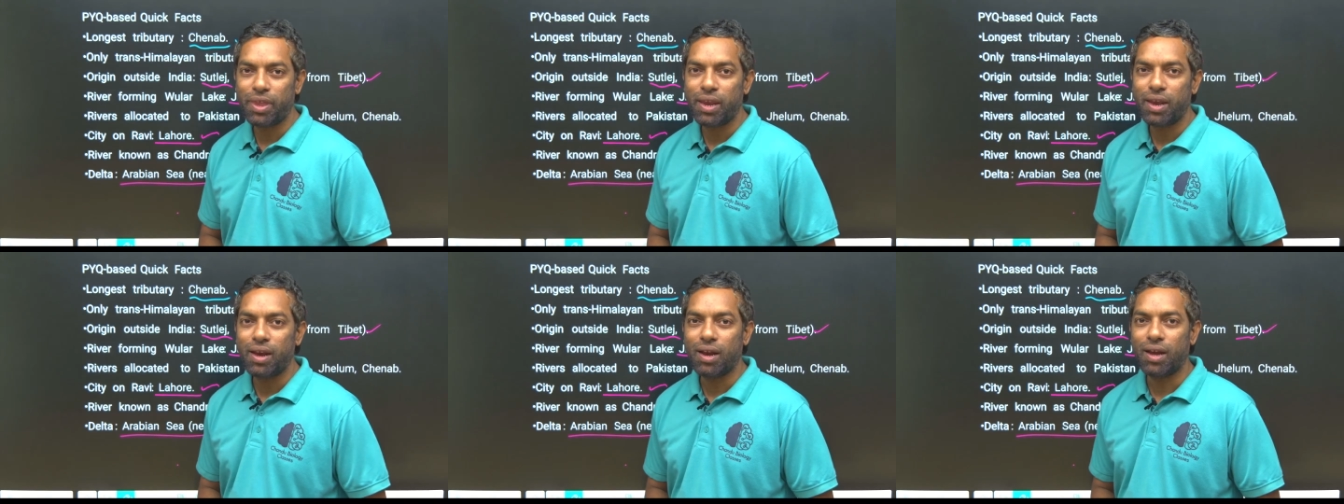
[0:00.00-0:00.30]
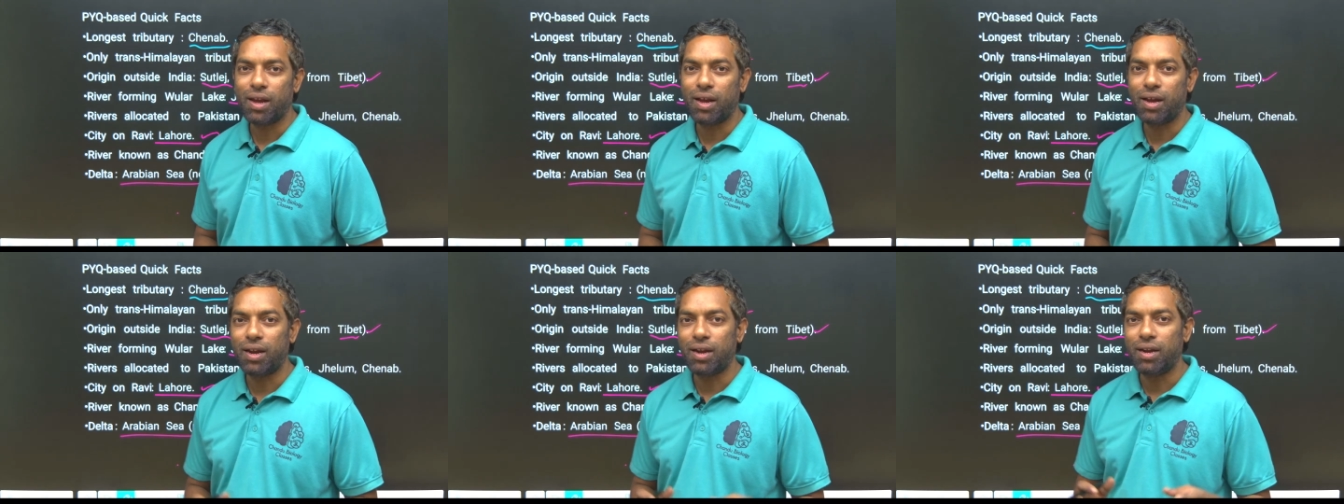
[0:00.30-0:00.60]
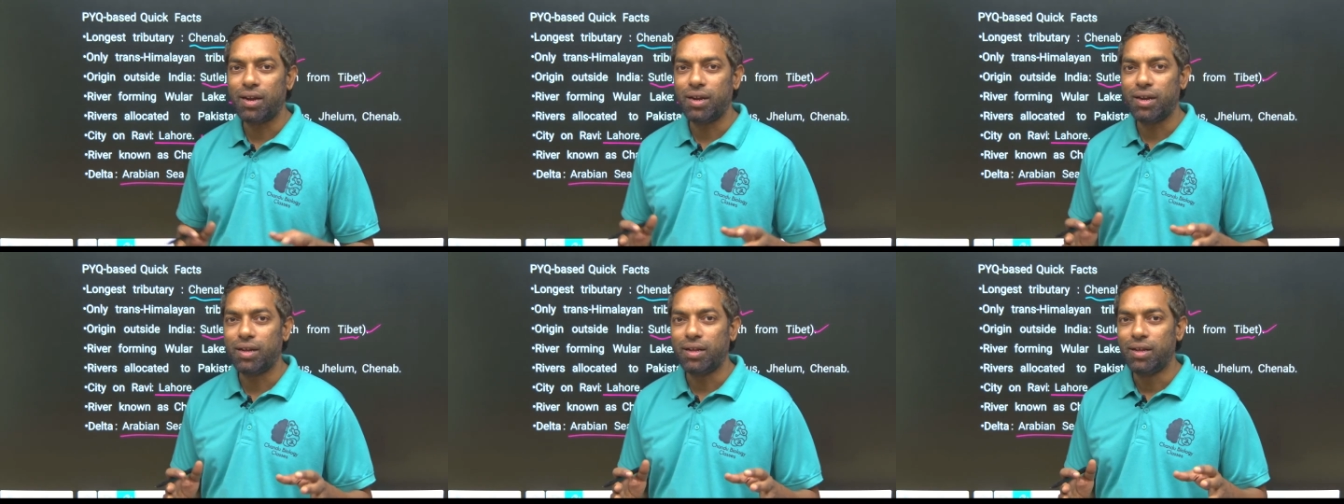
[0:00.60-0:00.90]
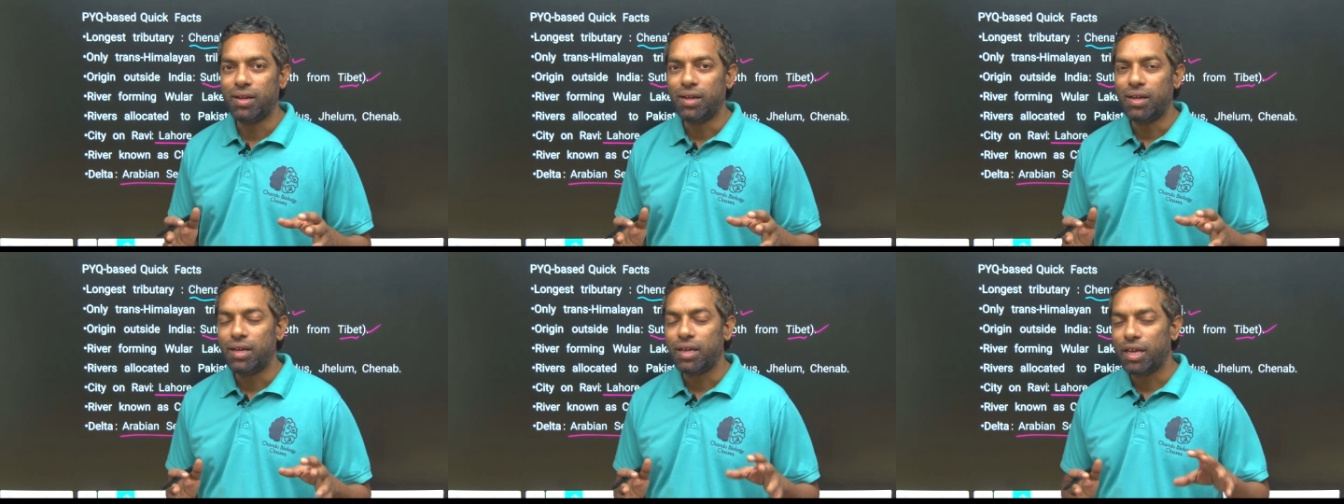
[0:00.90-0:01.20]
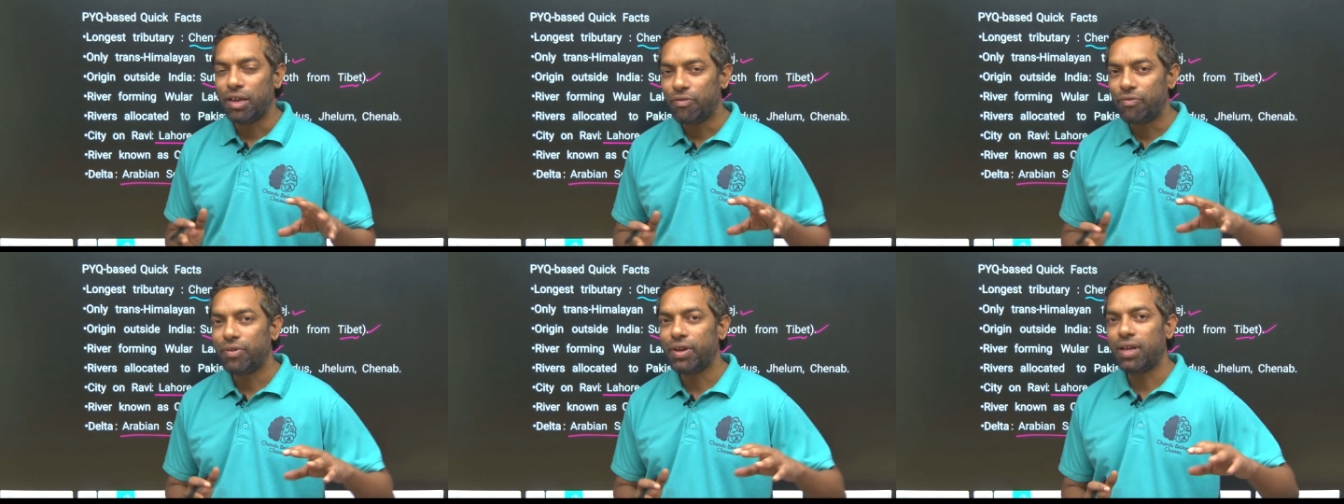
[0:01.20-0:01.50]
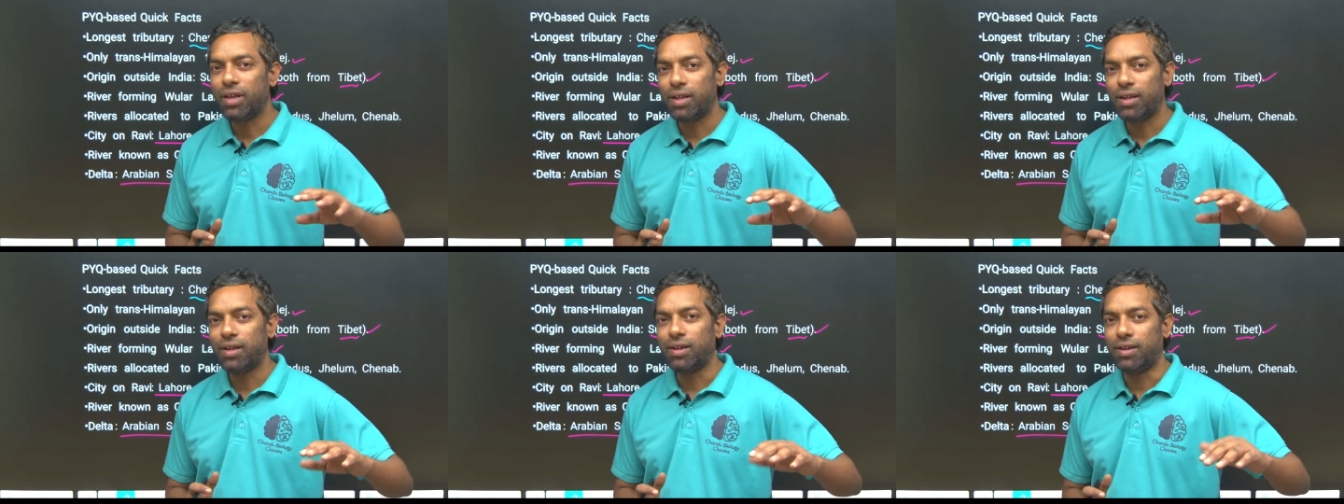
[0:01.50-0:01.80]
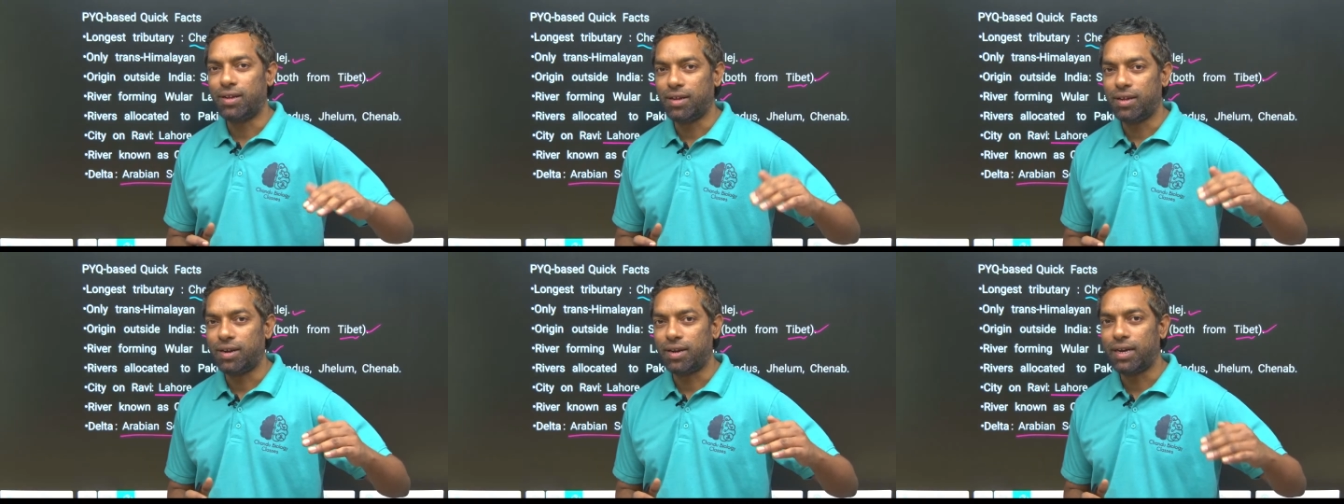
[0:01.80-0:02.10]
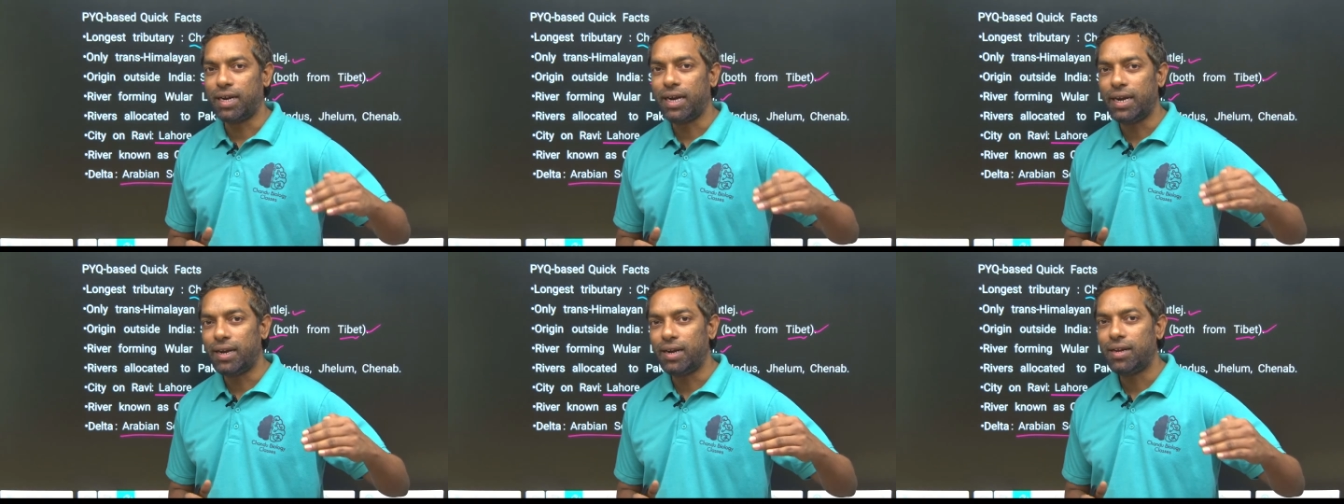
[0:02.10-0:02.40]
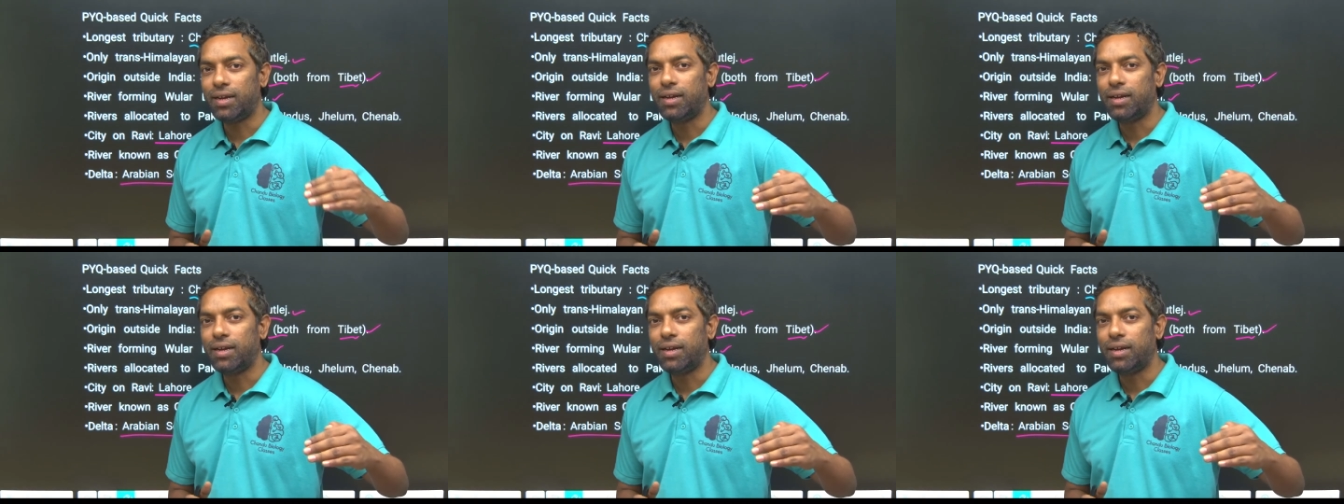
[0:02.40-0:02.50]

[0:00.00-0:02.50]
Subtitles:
and if we read